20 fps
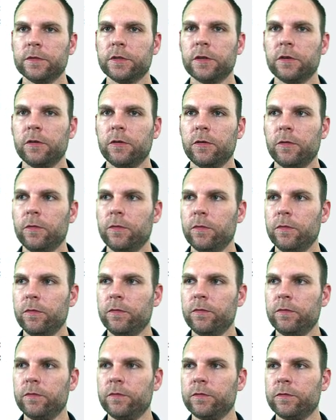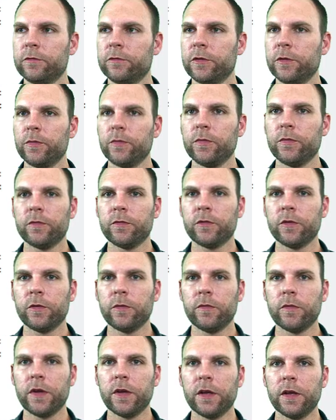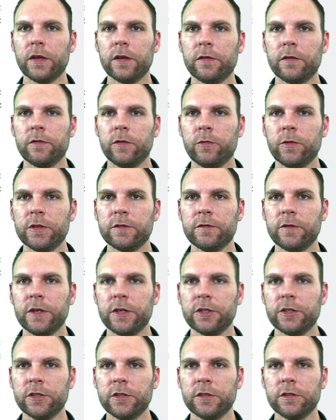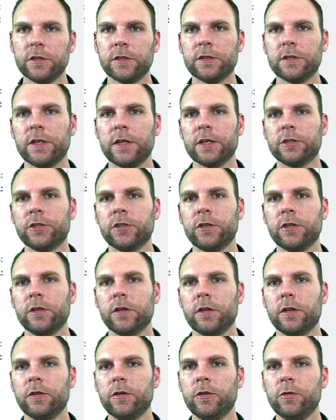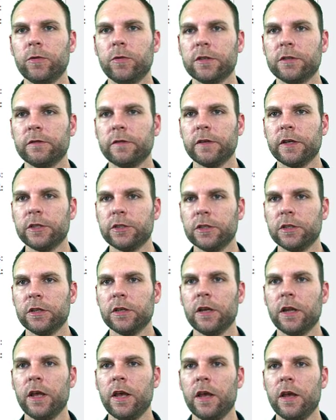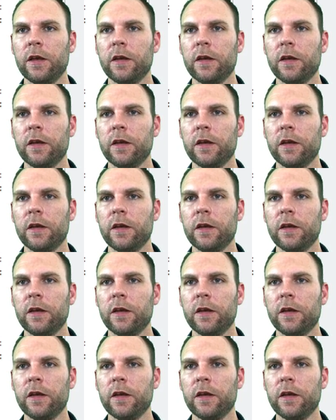So from the reservations section on the new reservation,